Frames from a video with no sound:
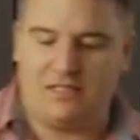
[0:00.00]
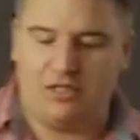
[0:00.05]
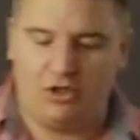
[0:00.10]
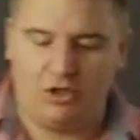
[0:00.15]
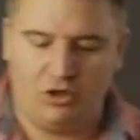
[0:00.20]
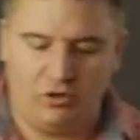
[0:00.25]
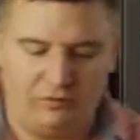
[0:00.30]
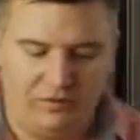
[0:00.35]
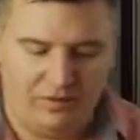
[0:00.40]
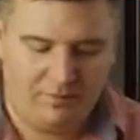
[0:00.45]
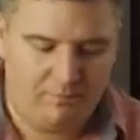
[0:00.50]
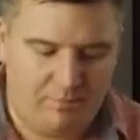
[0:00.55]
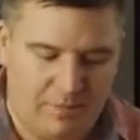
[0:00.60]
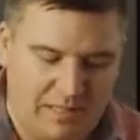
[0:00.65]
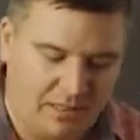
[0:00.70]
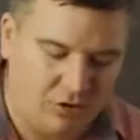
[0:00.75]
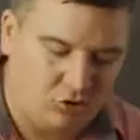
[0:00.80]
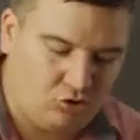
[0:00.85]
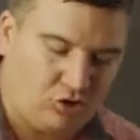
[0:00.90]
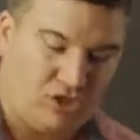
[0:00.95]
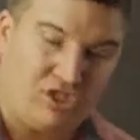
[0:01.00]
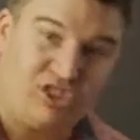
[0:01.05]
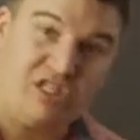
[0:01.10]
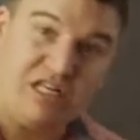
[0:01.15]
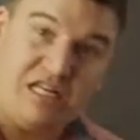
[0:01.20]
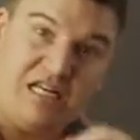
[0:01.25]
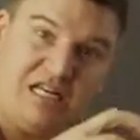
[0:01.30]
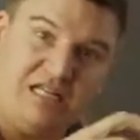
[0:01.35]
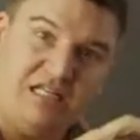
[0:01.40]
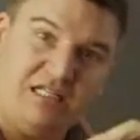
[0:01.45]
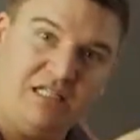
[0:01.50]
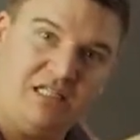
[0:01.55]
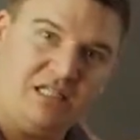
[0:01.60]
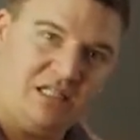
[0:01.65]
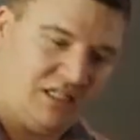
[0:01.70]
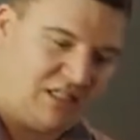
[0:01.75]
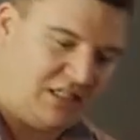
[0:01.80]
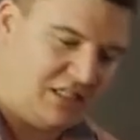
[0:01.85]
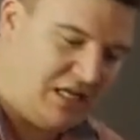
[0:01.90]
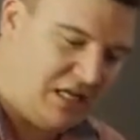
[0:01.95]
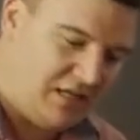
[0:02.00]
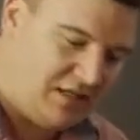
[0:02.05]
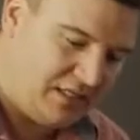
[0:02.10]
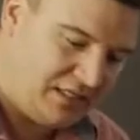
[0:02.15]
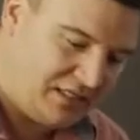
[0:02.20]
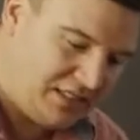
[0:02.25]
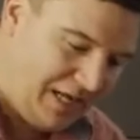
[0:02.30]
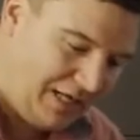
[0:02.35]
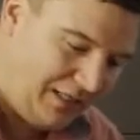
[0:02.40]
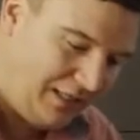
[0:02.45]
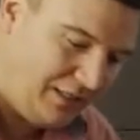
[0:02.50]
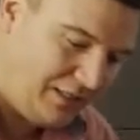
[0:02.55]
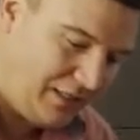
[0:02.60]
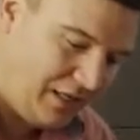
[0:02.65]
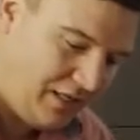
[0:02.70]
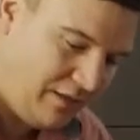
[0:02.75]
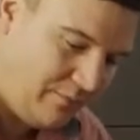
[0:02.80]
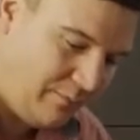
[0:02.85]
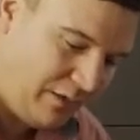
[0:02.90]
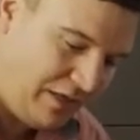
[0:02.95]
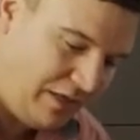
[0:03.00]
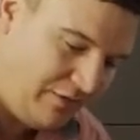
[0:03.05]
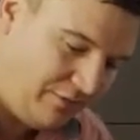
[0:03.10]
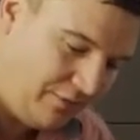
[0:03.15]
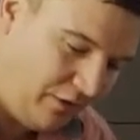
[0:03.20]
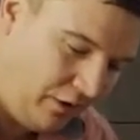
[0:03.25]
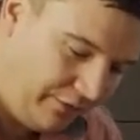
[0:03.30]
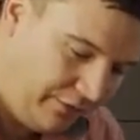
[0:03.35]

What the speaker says: lovely big crostinis to sit the salad and the beef on.